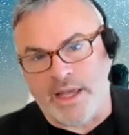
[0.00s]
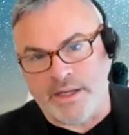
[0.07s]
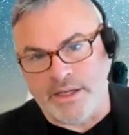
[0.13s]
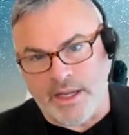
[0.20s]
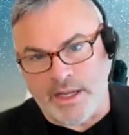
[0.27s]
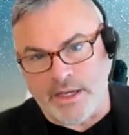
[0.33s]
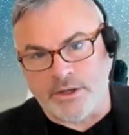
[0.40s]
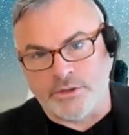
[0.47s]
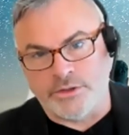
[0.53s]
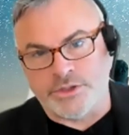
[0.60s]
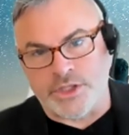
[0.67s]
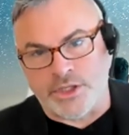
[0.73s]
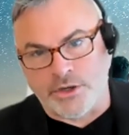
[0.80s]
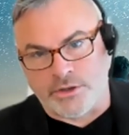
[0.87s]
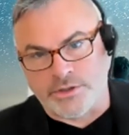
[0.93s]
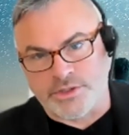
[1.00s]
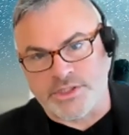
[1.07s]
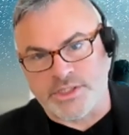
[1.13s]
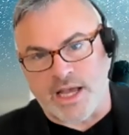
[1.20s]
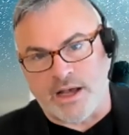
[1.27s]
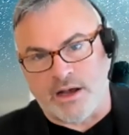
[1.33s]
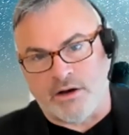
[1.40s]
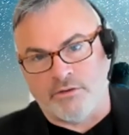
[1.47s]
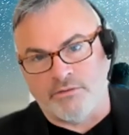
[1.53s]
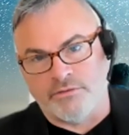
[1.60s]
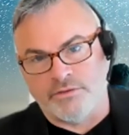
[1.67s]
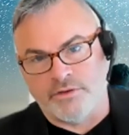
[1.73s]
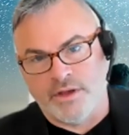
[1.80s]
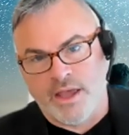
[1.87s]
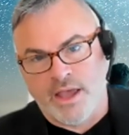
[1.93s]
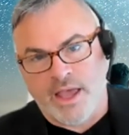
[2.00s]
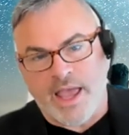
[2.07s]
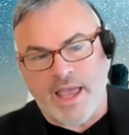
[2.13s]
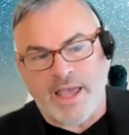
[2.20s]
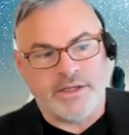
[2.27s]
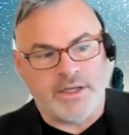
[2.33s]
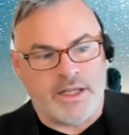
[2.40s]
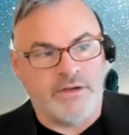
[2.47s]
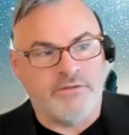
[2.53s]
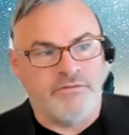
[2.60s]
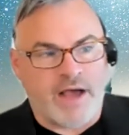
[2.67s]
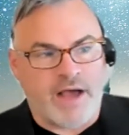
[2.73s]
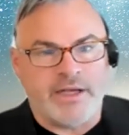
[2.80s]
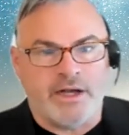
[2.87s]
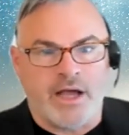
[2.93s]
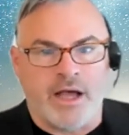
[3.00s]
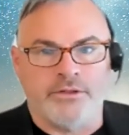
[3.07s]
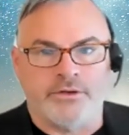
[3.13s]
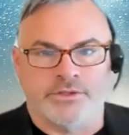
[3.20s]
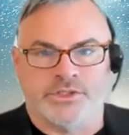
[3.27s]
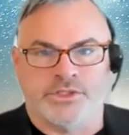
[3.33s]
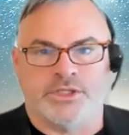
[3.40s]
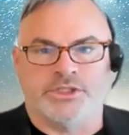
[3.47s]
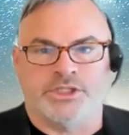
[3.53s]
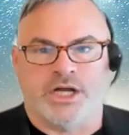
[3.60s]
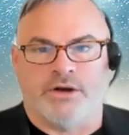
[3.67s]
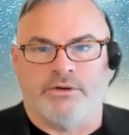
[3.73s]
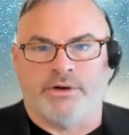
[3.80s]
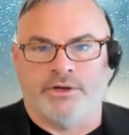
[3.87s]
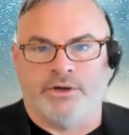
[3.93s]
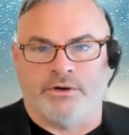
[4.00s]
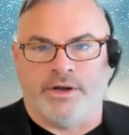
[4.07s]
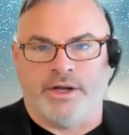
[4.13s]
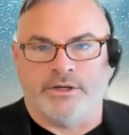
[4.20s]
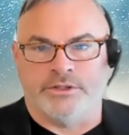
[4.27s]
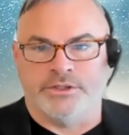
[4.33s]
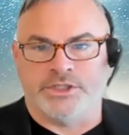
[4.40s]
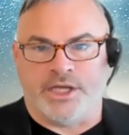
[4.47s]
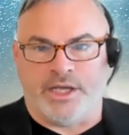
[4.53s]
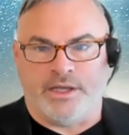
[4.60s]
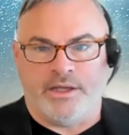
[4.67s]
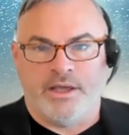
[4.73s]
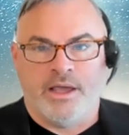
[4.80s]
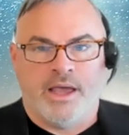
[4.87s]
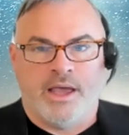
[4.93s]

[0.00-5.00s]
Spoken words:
an energy yourself and invite others to share in your energy.